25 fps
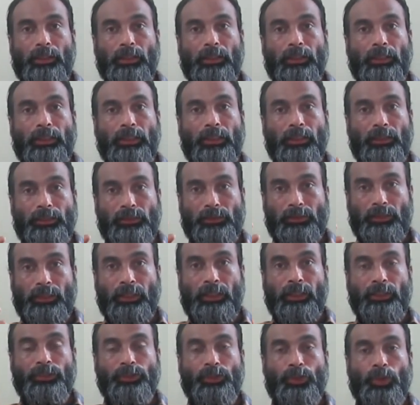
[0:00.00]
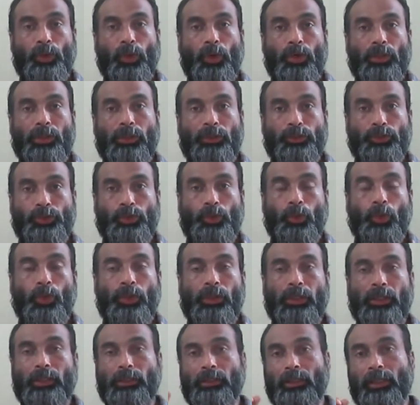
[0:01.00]
it is not
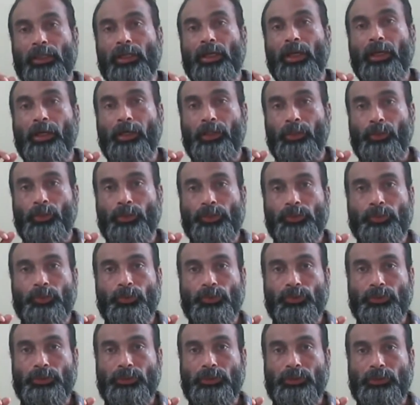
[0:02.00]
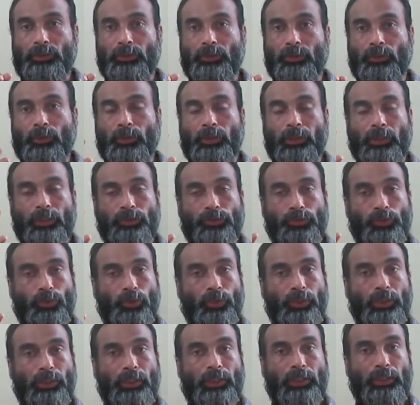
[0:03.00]
stored in the continuous position. Okay, so
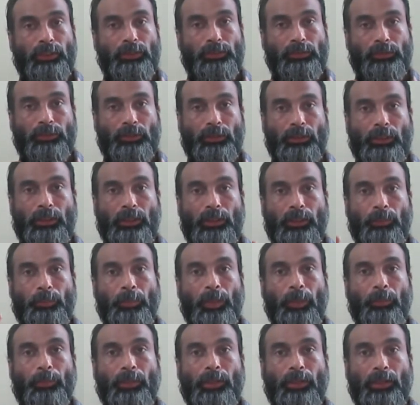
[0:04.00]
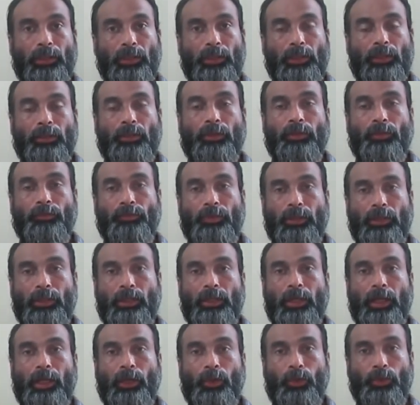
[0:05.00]
it is the memory
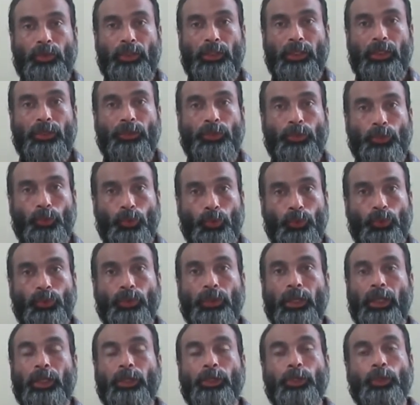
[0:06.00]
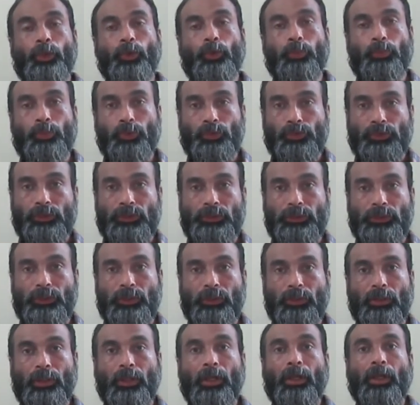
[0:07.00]
will allocate you a new
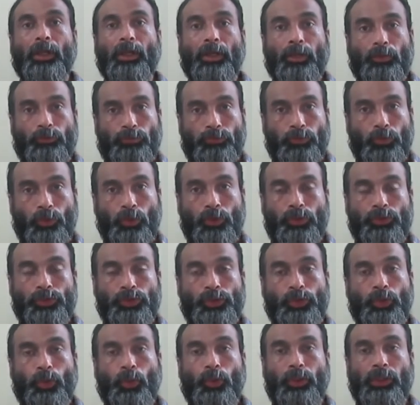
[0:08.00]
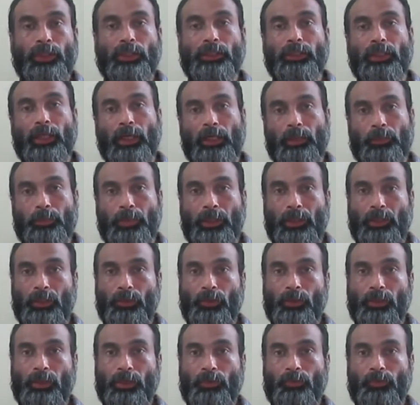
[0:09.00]
position for storing that
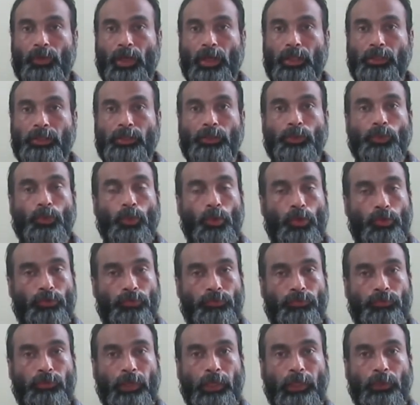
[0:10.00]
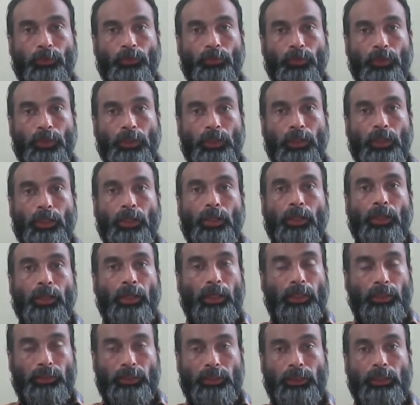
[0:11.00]
particular value of 5.
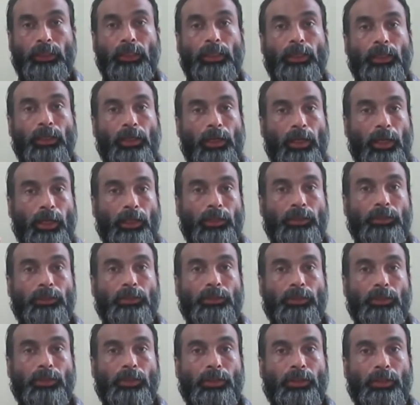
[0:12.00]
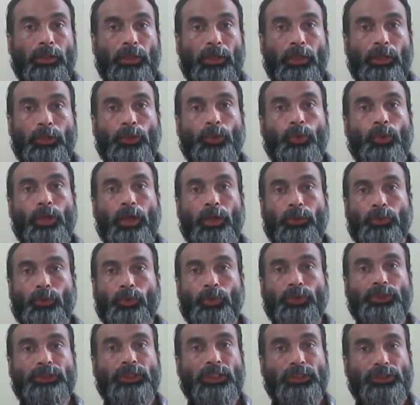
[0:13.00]
Okay, and you have
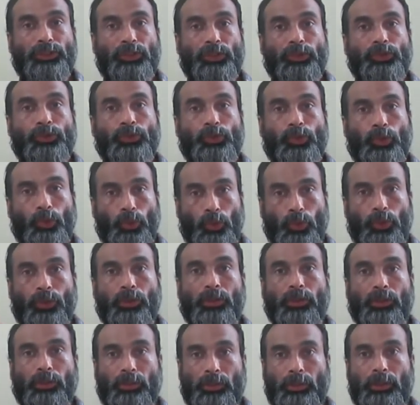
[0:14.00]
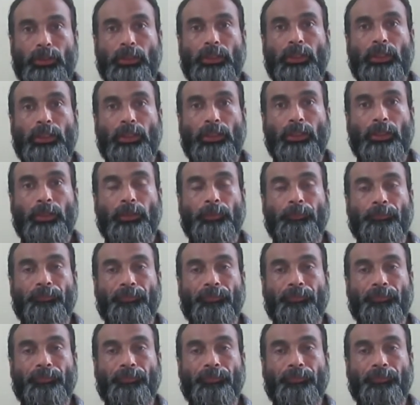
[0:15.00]
to just store the